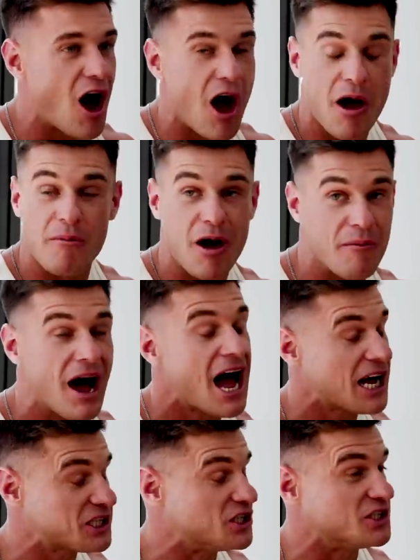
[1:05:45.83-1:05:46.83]
Now I'm
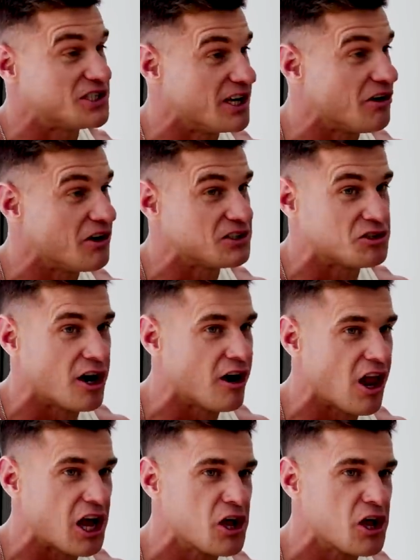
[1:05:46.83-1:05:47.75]
I'm action serious.